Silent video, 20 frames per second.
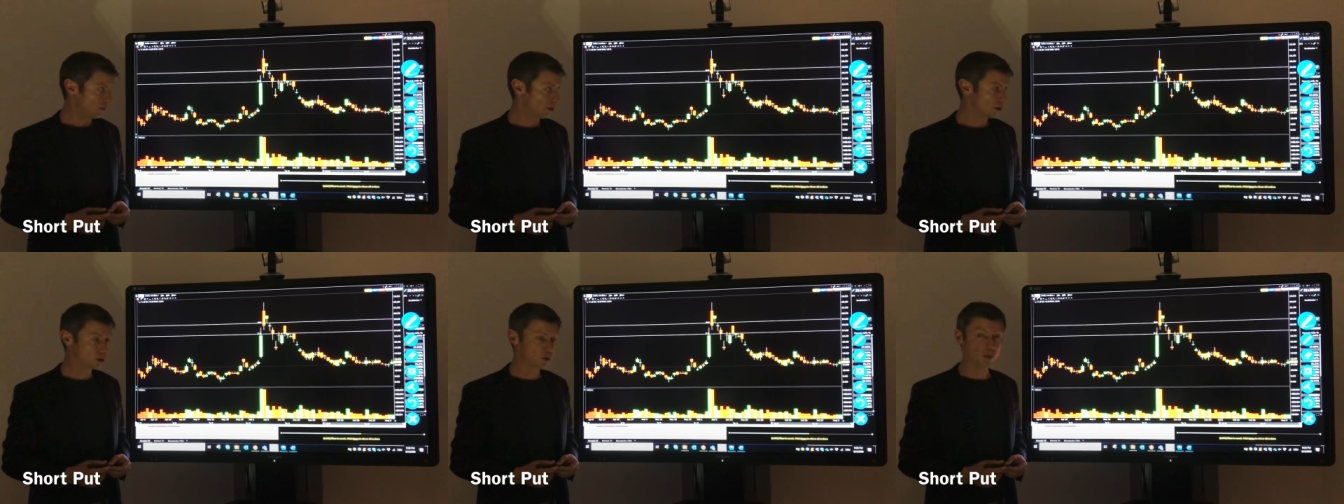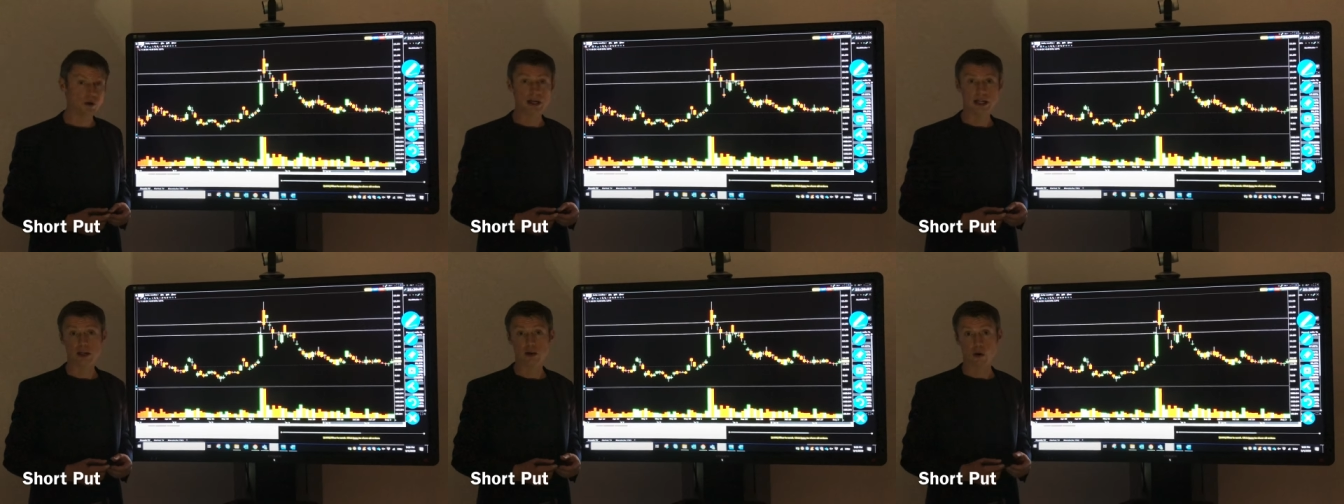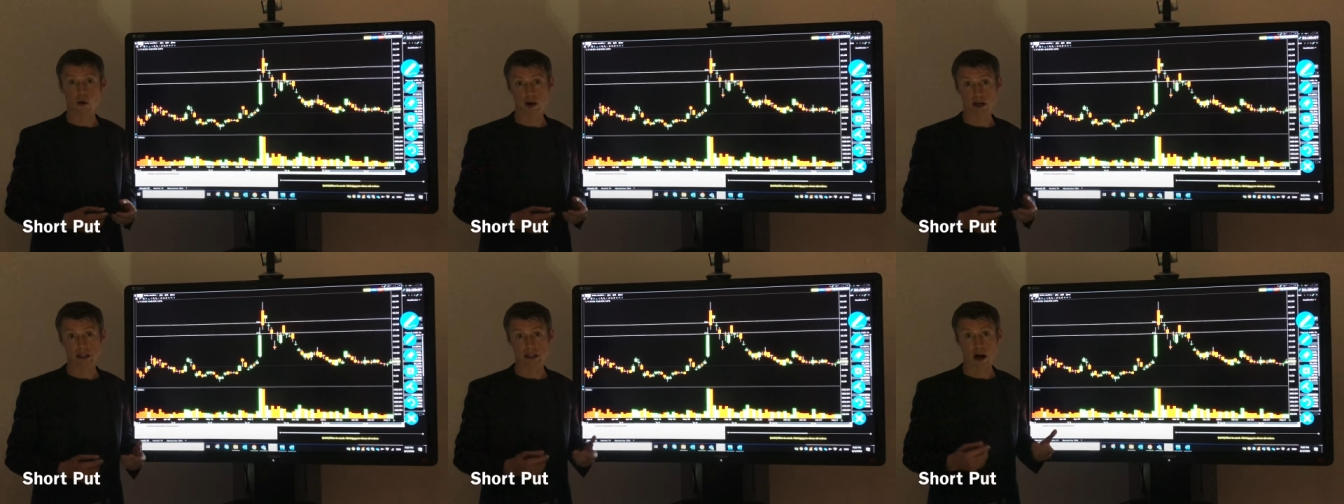was really
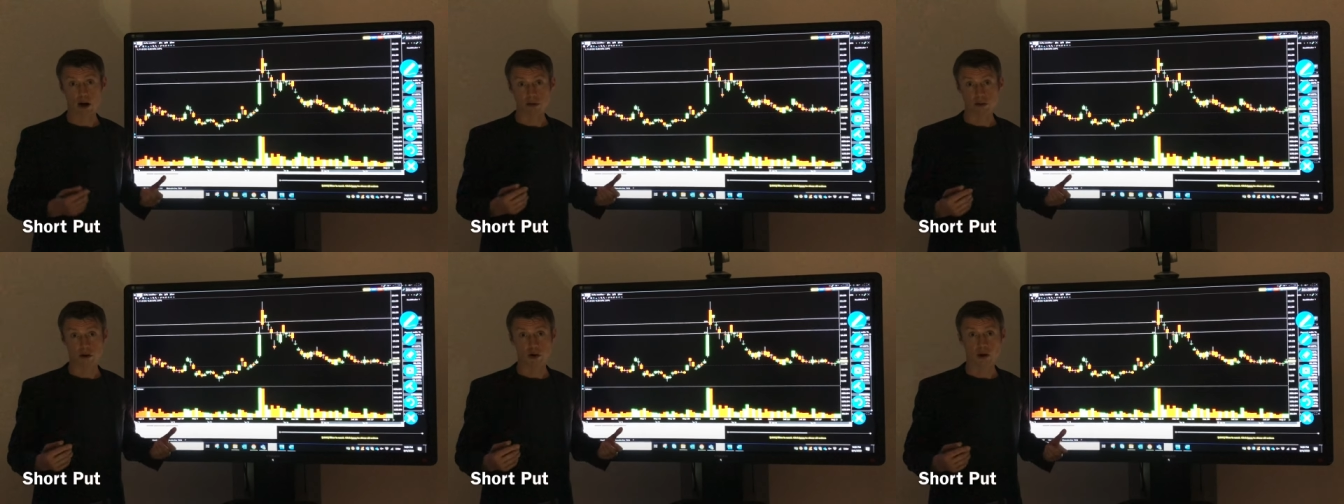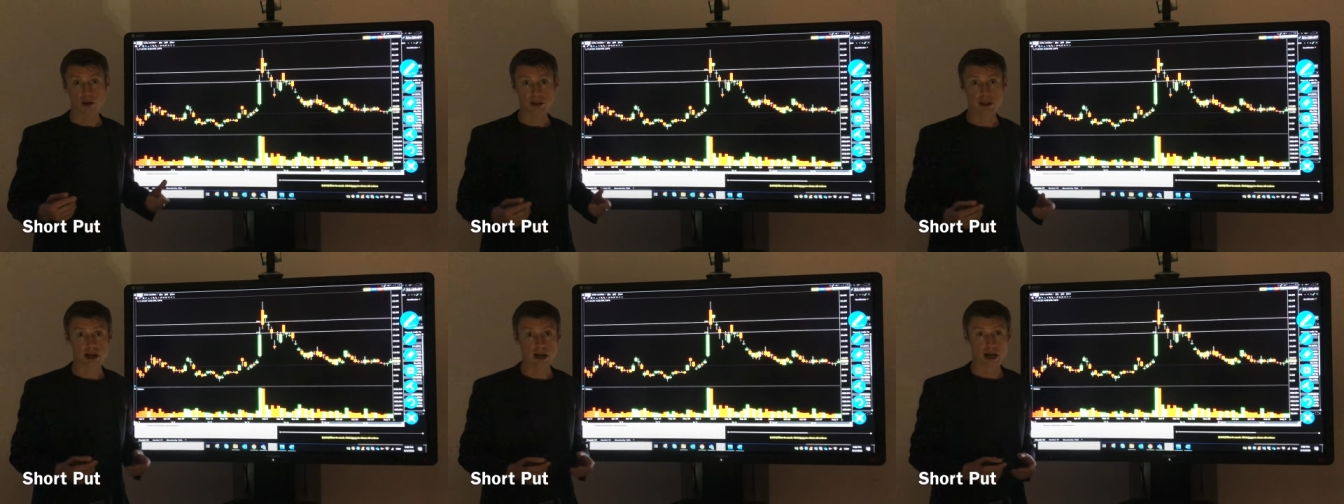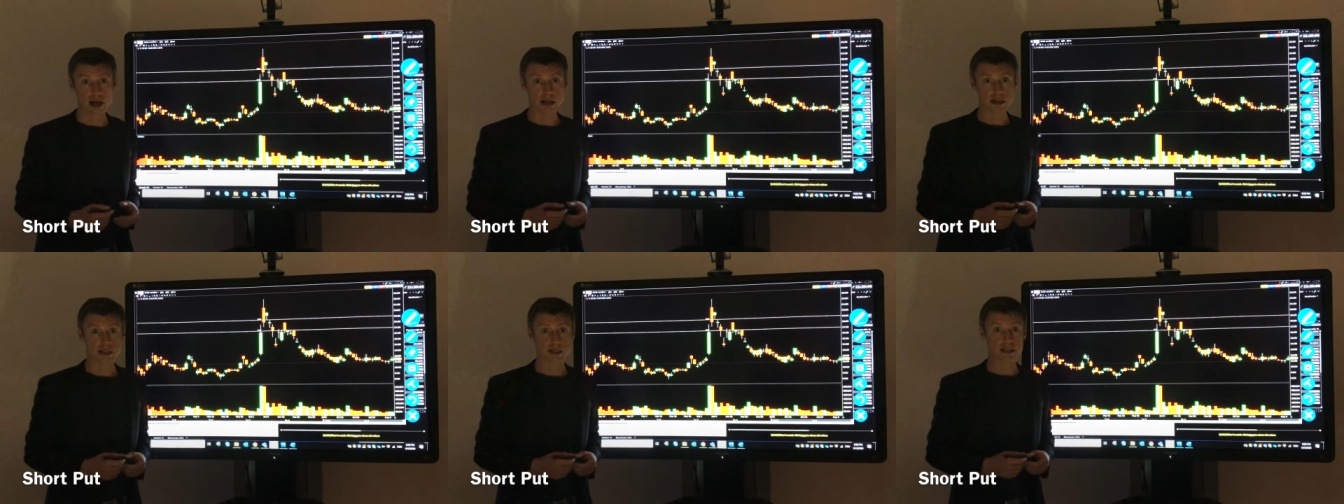going down a lot the
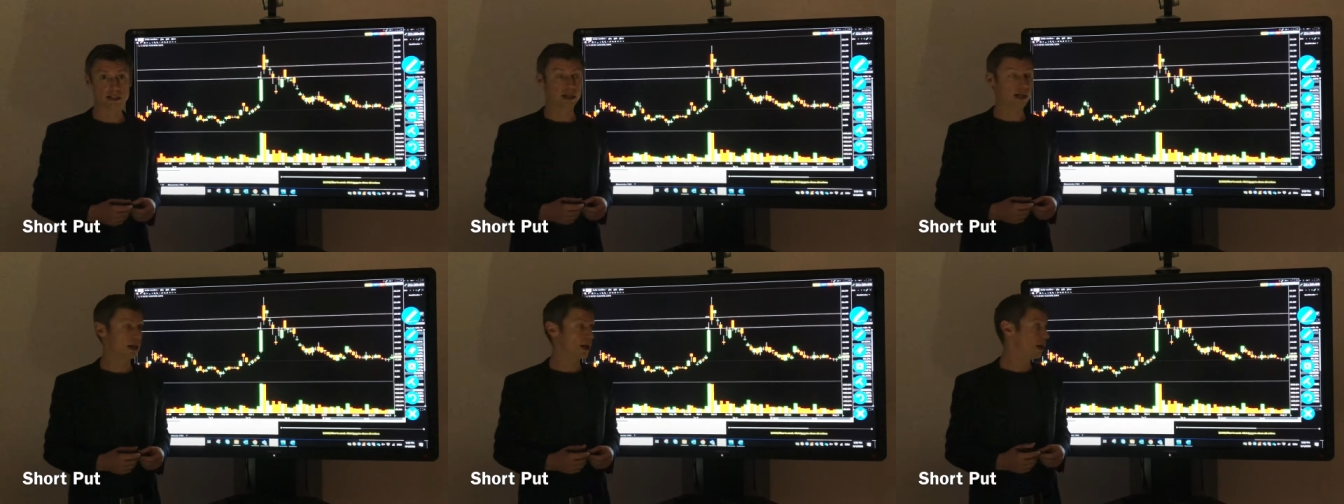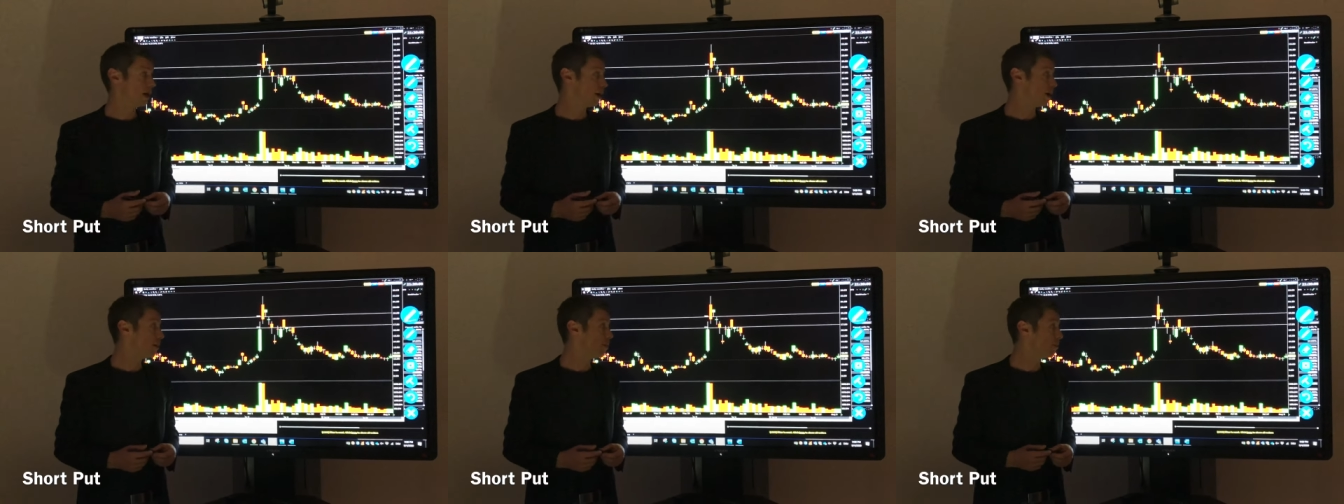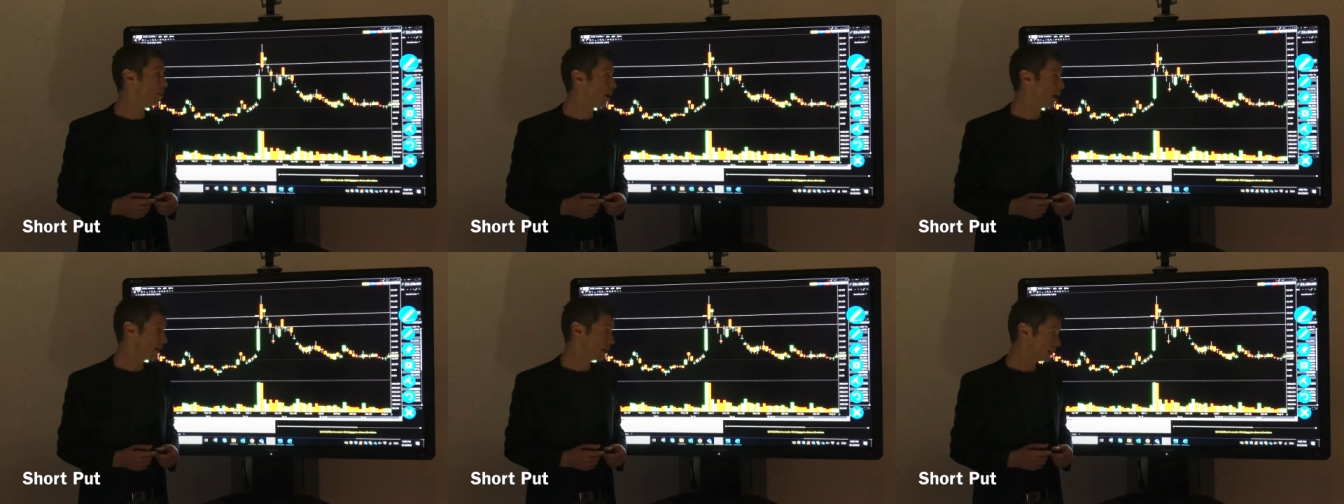last
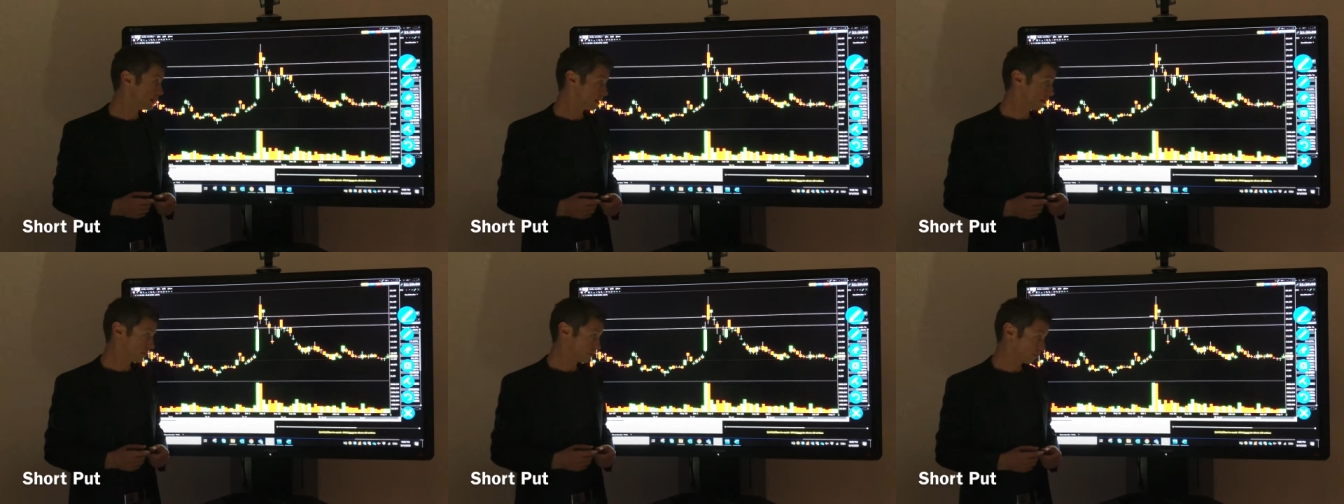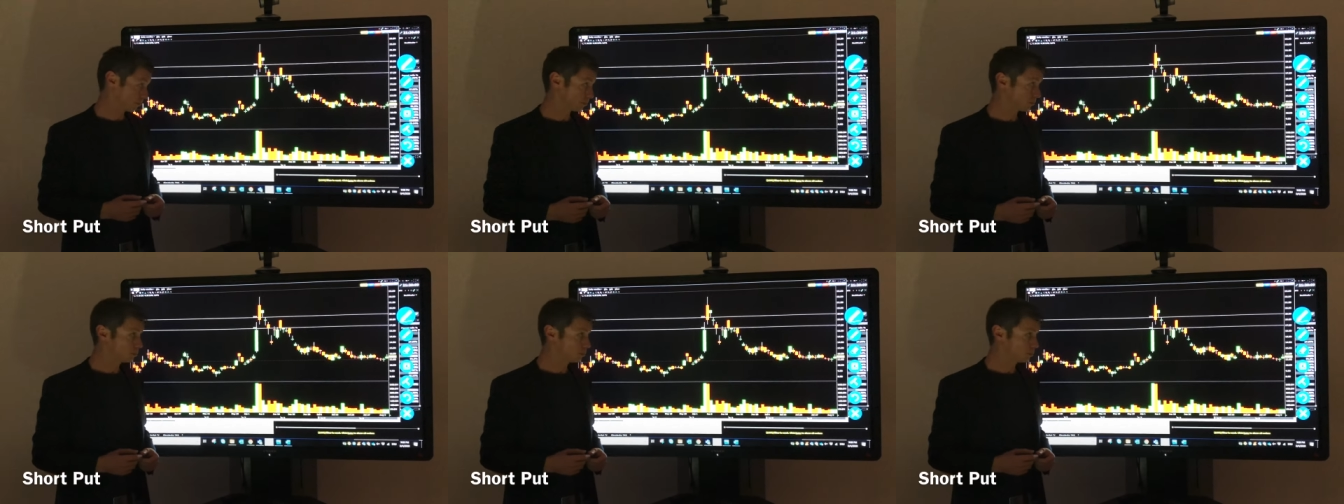months,